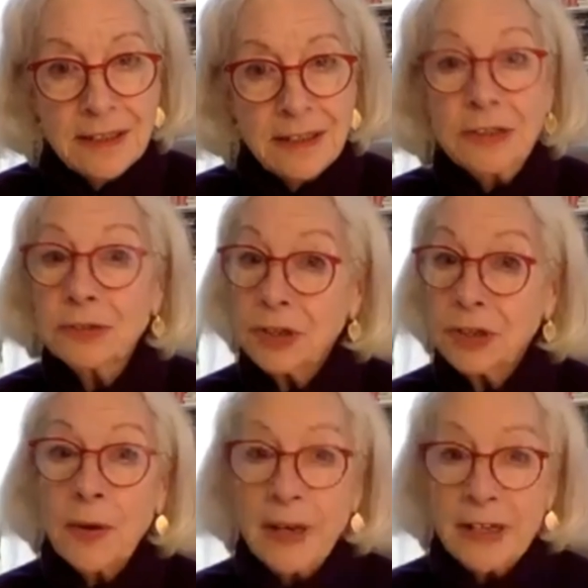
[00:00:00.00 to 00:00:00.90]
you'll
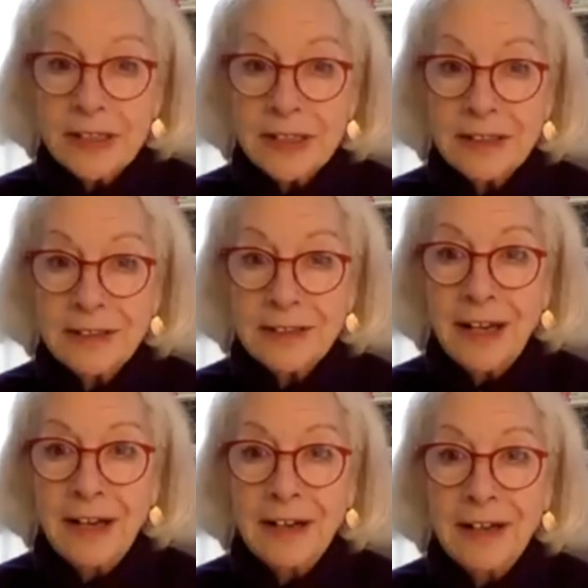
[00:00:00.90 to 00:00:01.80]
know it.
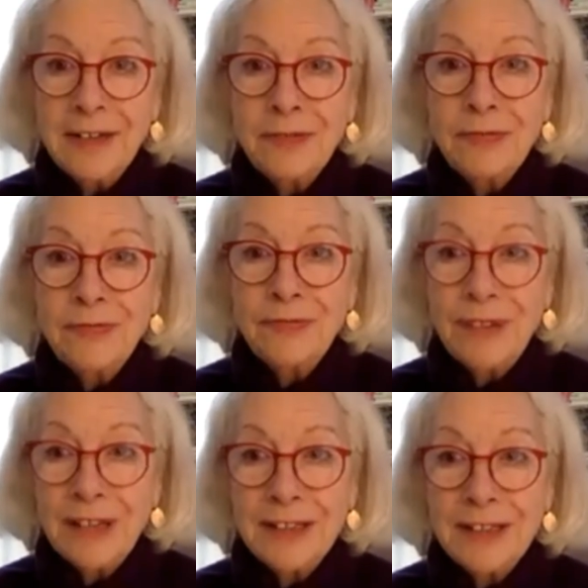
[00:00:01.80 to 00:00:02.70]
And I've
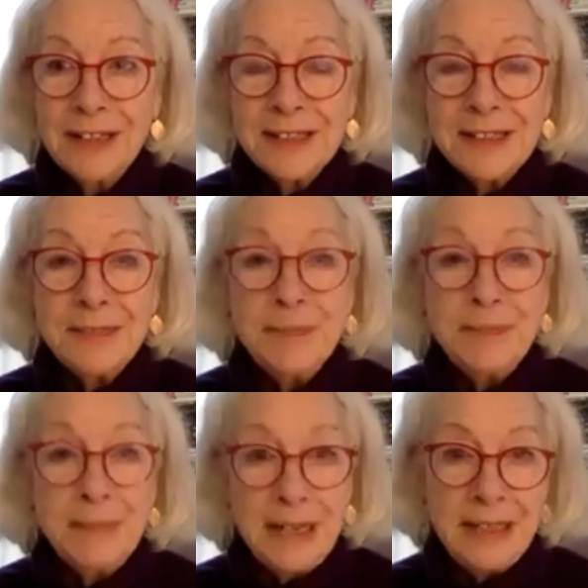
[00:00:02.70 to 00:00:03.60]
recognized it
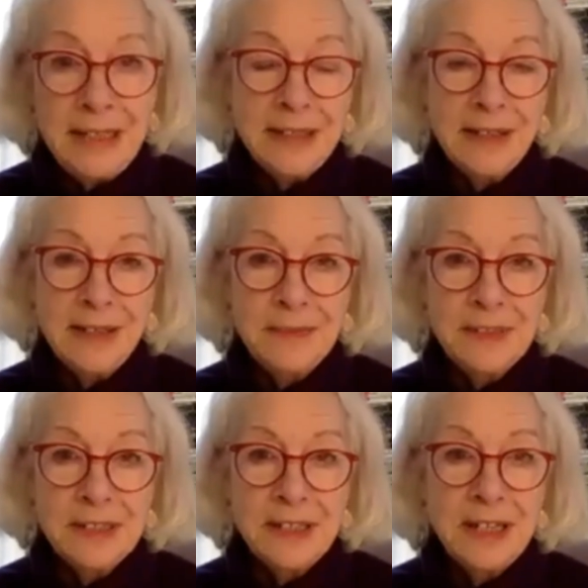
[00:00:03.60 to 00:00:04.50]
many
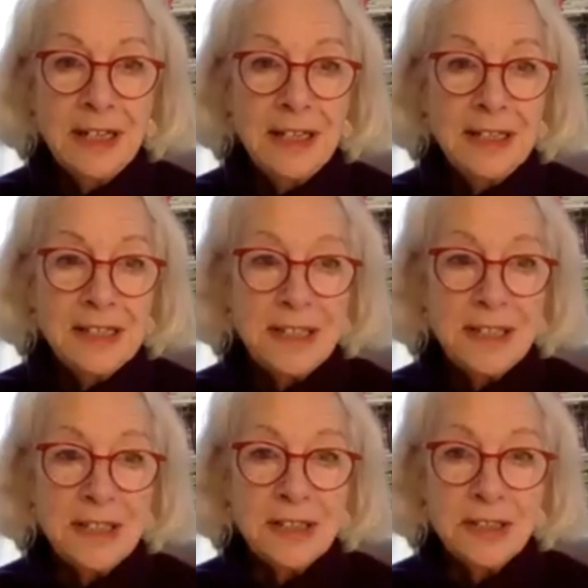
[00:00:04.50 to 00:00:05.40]
times
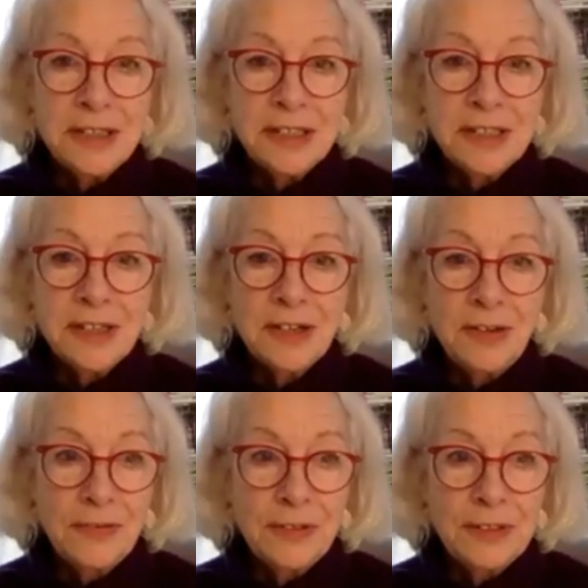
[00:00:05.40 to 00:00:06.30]
listening to this
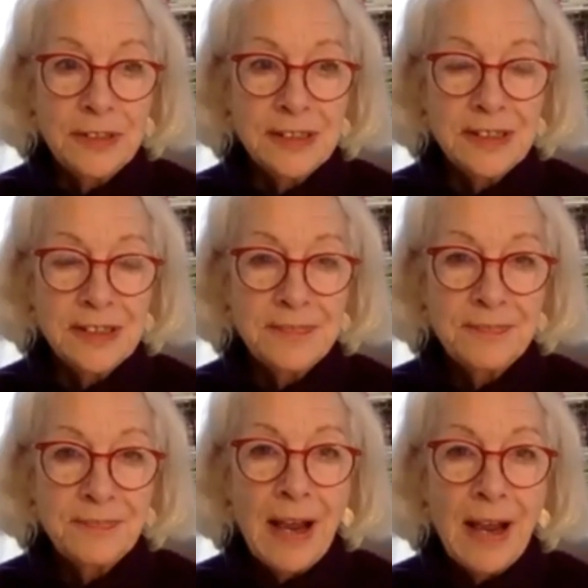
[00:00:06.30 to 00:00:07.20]
conference.
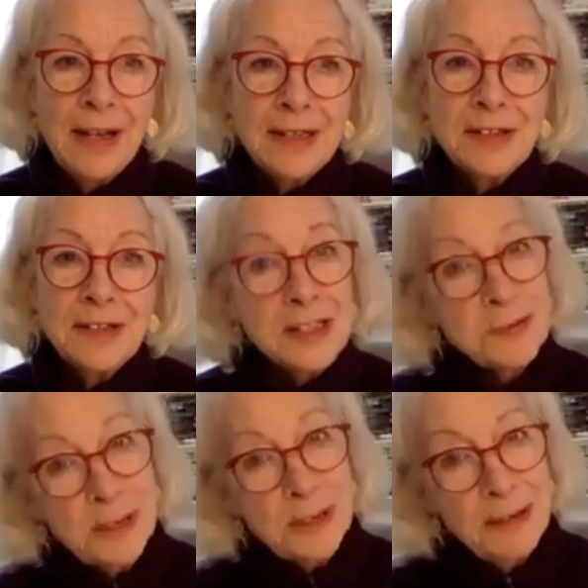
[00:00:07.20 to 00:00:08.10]
So that's
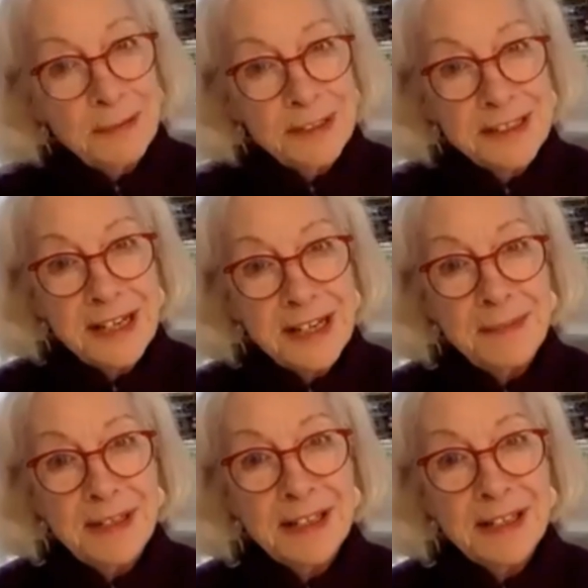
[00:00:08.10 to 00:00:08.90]
what I would say, Meenakshi.